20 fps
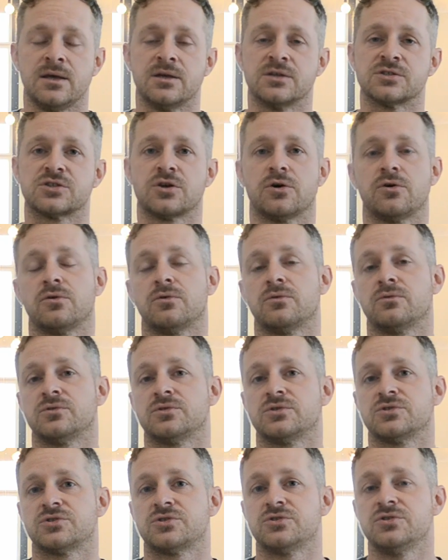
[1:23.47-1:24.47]

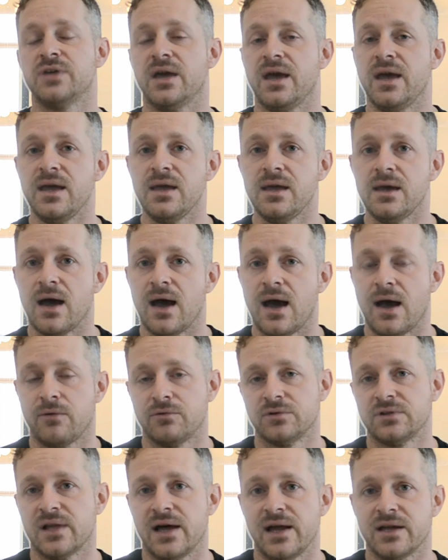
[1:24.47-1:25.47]
So today I
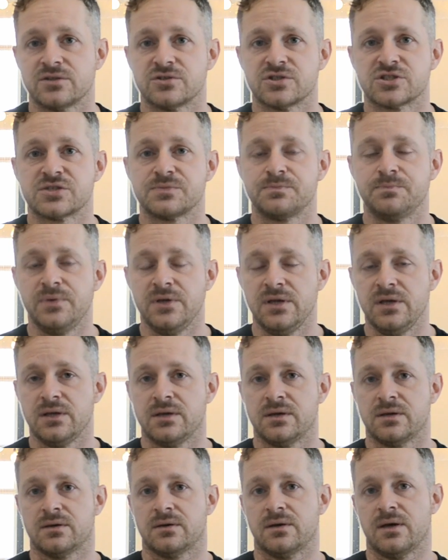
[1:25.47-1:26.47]
would like to
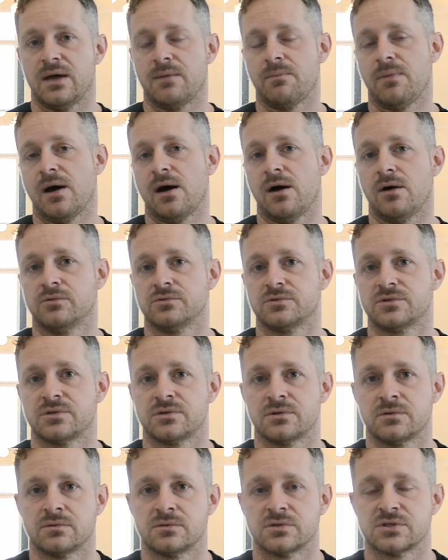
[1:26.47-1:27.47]
speak
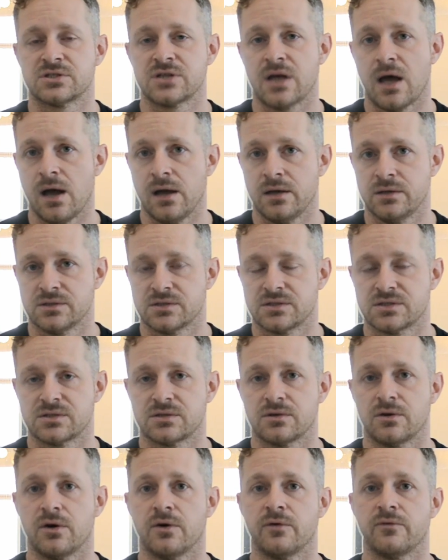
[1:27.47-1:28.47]
about signs
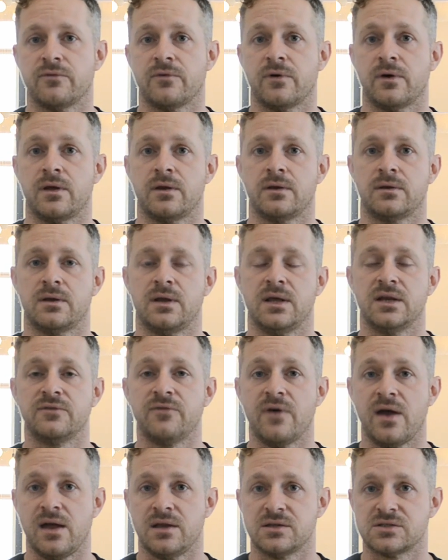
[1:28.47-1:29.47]
of an
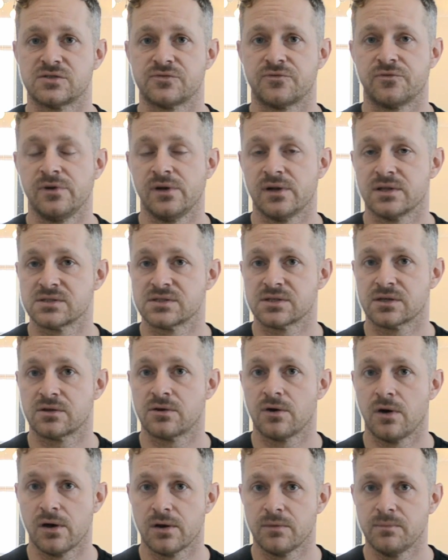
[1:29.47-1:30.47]
advanced freelance
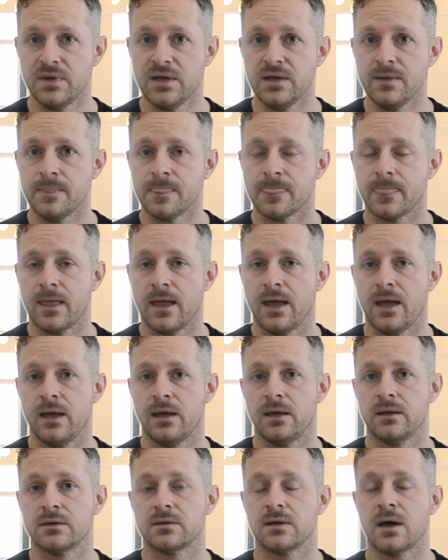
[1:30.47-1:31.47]
economy
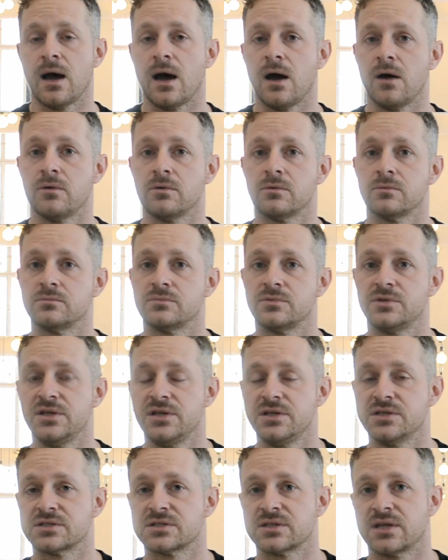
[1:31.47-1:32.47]
and how
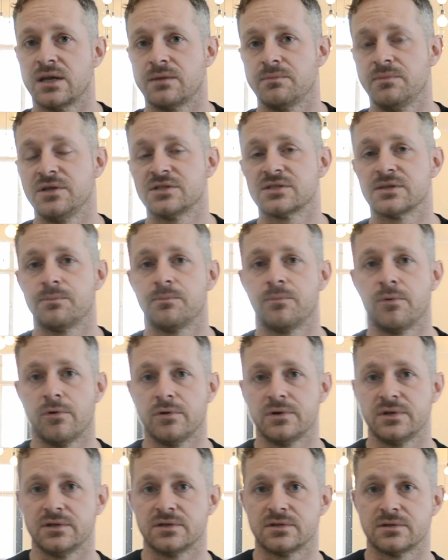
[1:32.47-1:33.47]
these can be
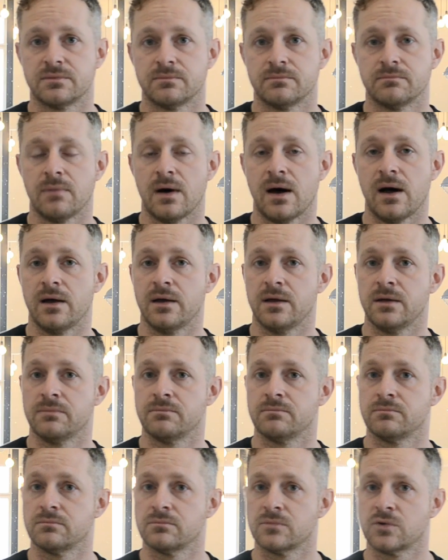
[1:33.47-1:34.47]
supported by
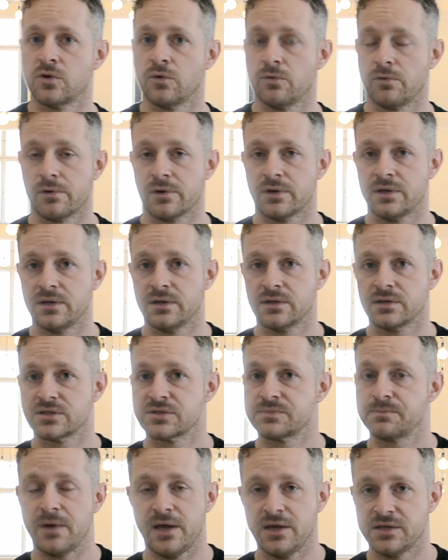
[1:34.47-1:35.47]
co-working
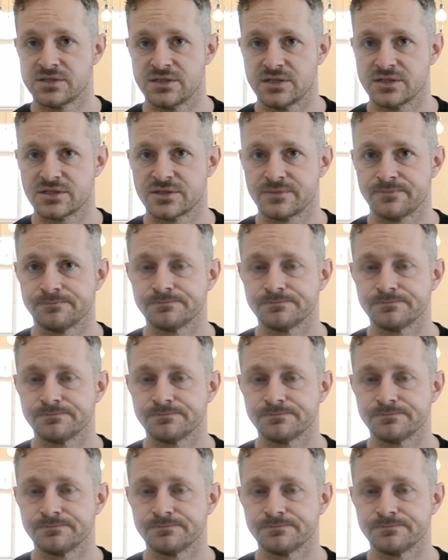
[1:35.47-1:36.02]
spaces.